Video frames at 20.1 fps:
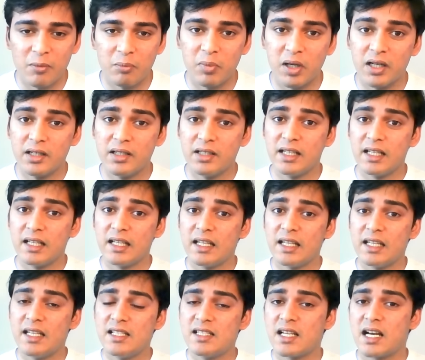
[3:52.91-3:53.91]
But
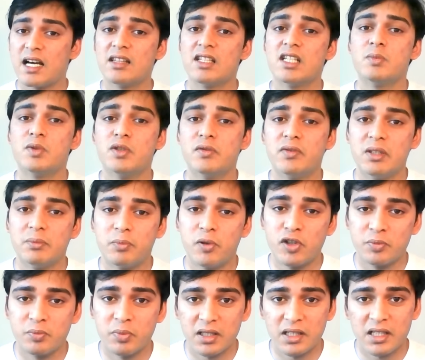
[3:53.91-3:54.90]
his other movie,
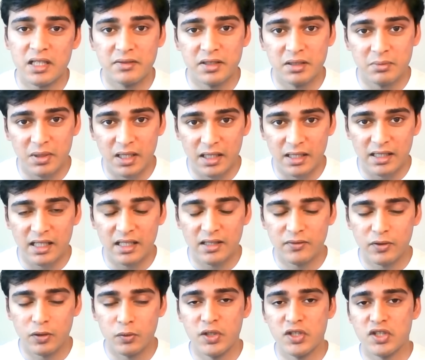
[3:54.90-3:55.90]
Pushpaka
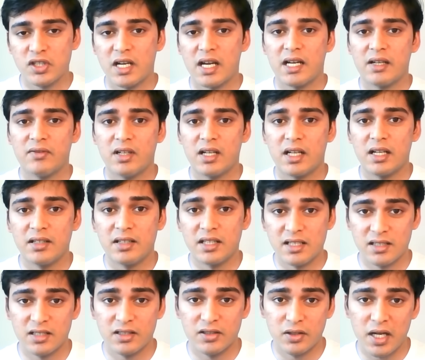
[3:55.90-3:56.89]
Vimana, for which I have done
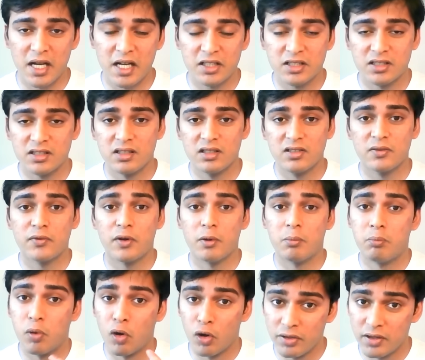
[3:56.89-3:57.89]
teaser reactions for
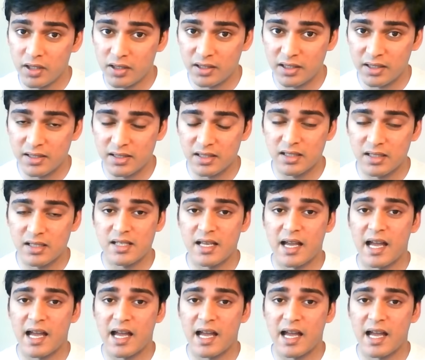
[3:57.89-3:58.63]
both the teasers.